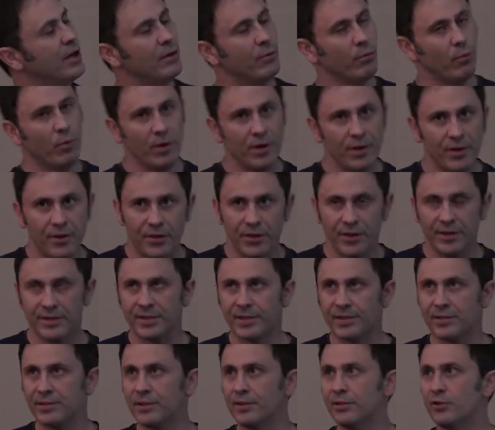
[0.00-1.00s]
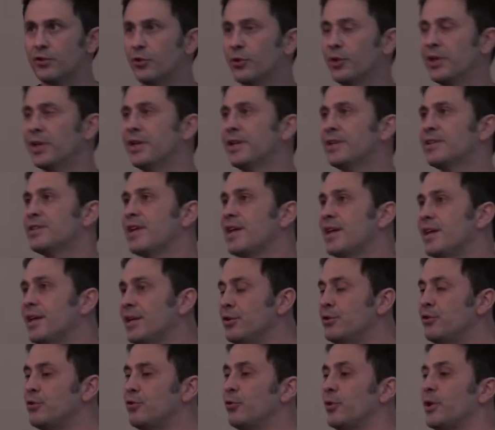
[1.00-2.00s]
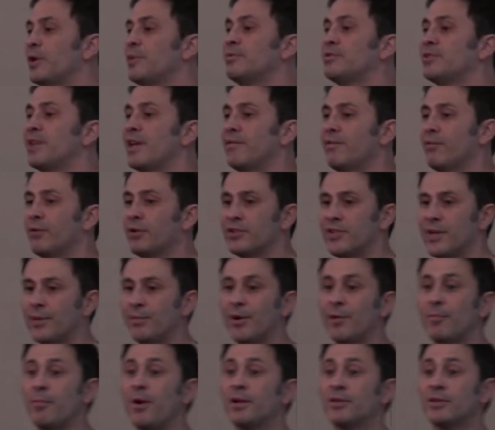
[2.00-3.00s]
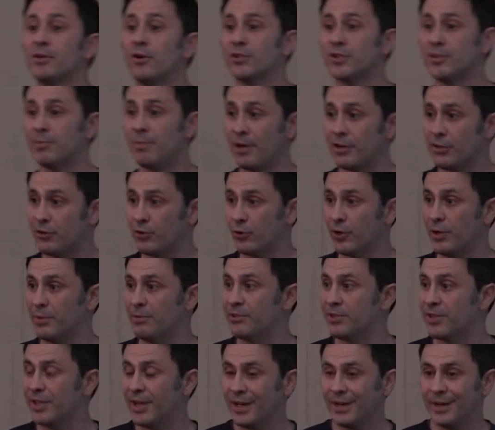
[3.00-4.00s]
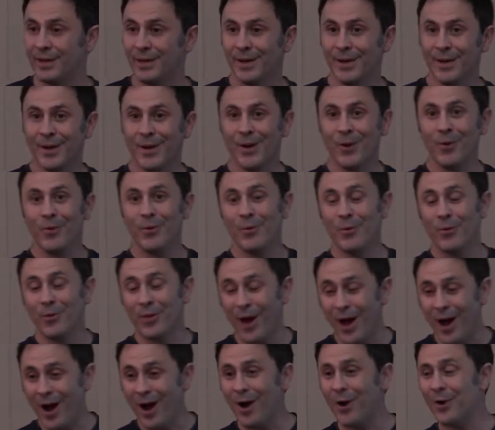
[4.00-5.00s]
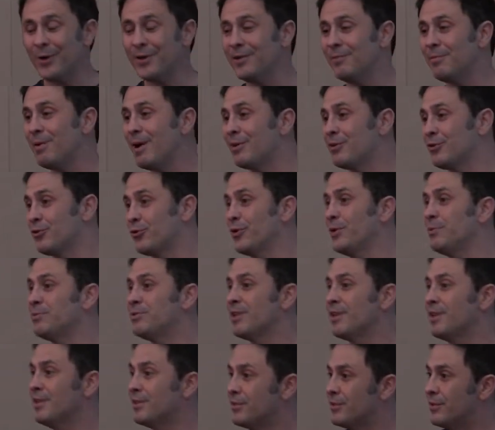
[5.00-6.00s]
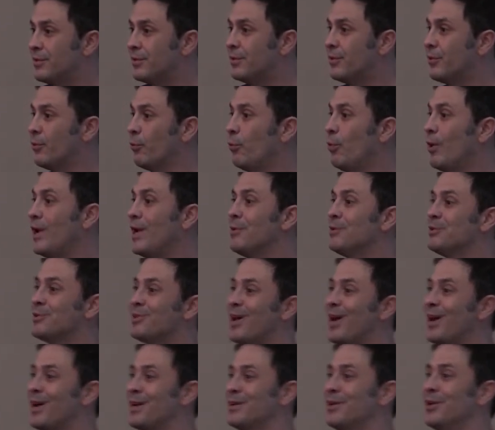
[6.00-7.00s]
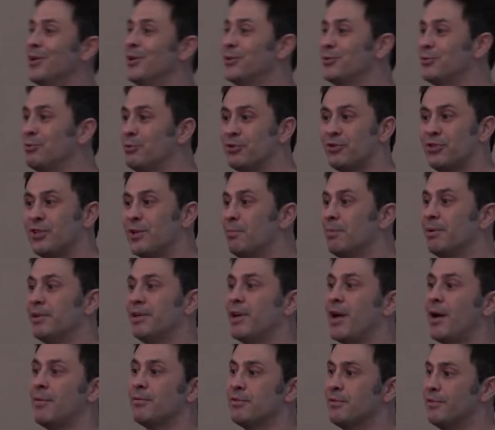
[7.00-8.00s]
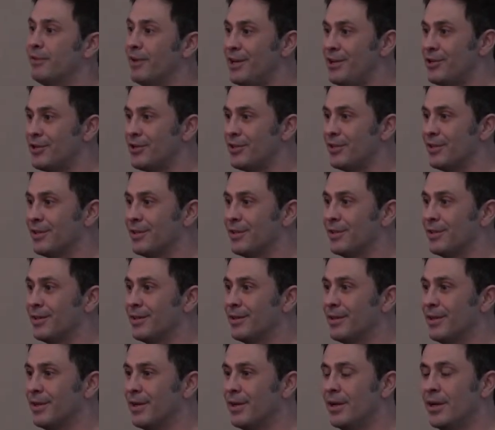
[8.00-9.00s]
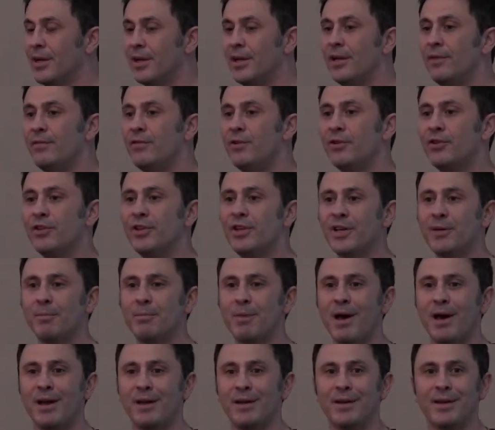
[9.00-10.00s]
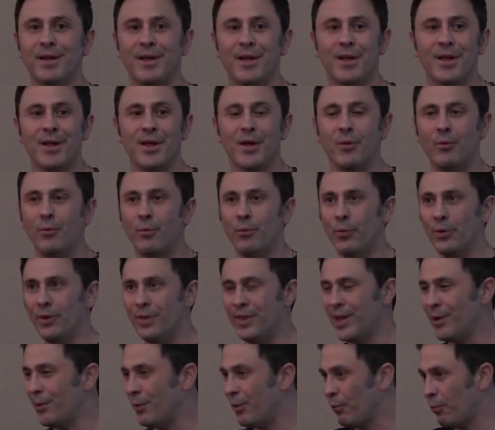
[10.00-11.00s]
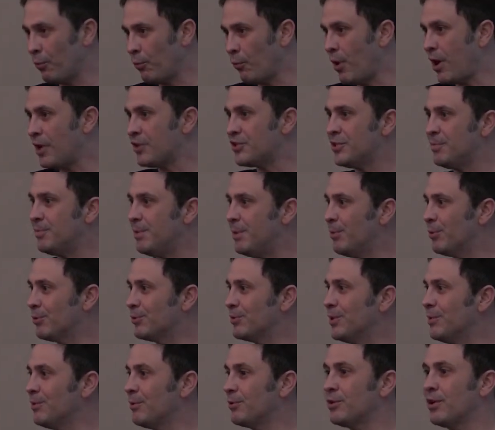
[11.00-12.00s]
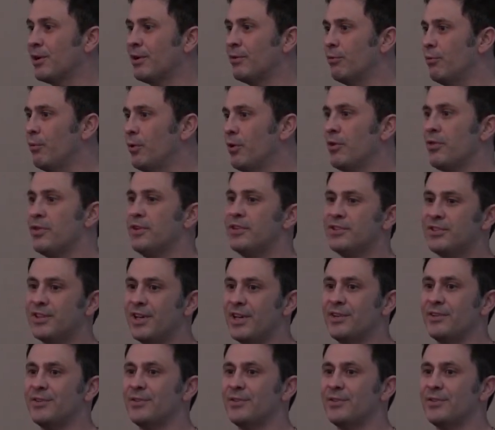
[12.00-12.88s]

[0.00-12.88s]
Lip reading: one of the things that's intriguing is that in dream state, for example, everybody talks about dream state. The irony about dream state is the way it was diagnosed was simply an observation. If you think about it, when they were watching people sleep, they're saying, what are these stages